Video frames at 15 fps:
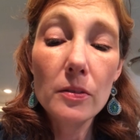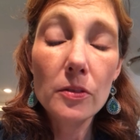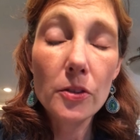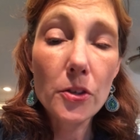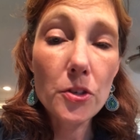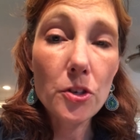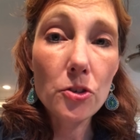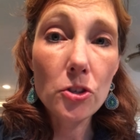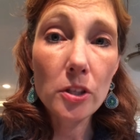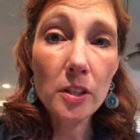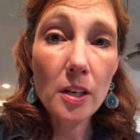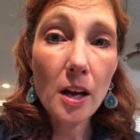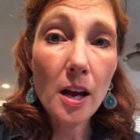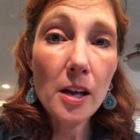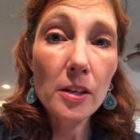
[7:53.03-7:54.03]
nurses should
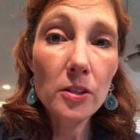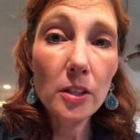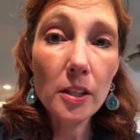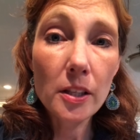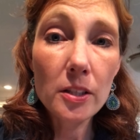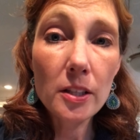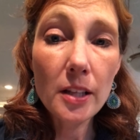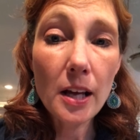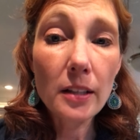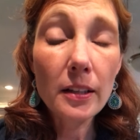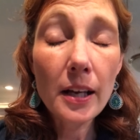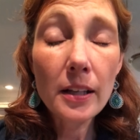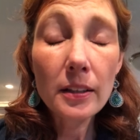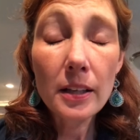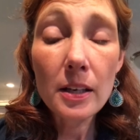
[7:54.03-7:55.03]
not enter into that
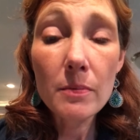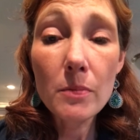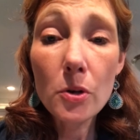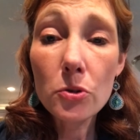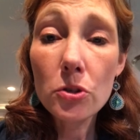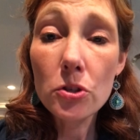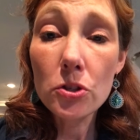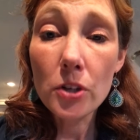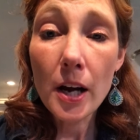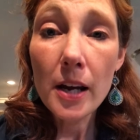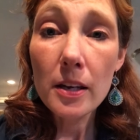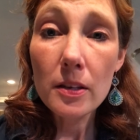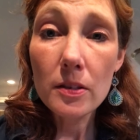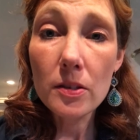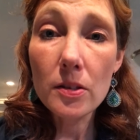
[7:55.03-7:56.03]
lightly. Most
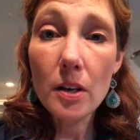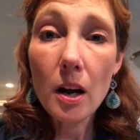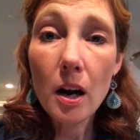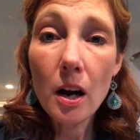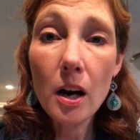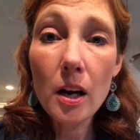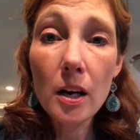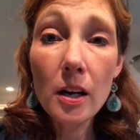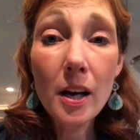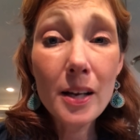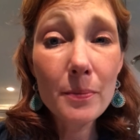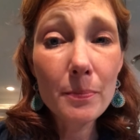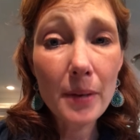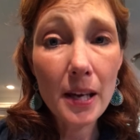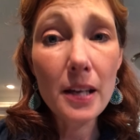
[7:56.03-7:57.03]
strikes are
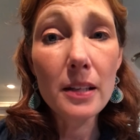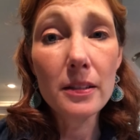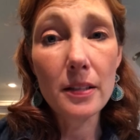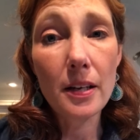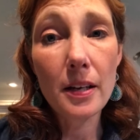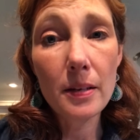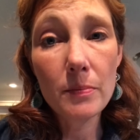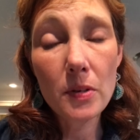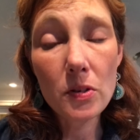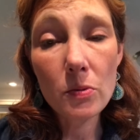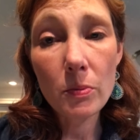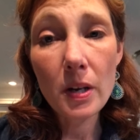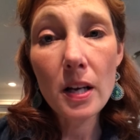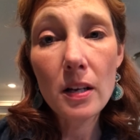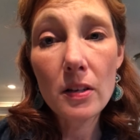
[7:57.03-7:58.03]
unpaid time as
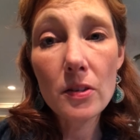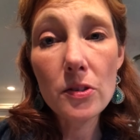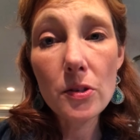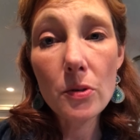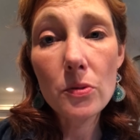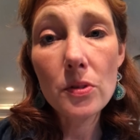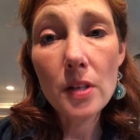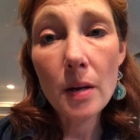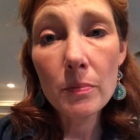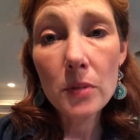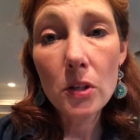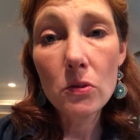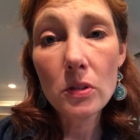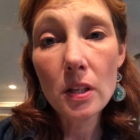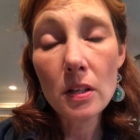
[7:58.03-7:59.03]
well. So some
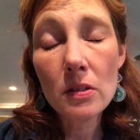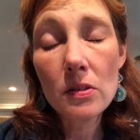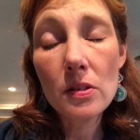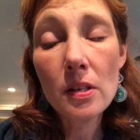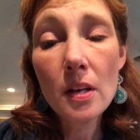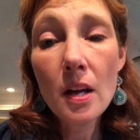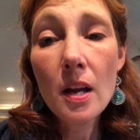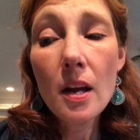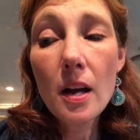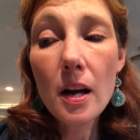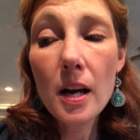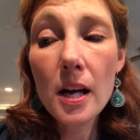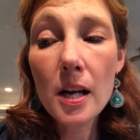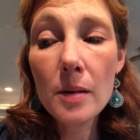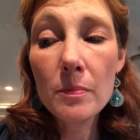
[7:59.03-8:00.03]
unions
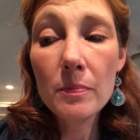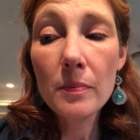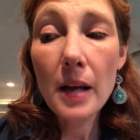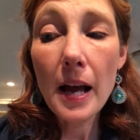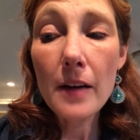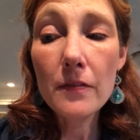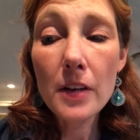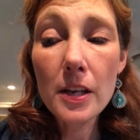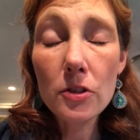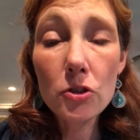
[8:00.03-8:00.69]
have a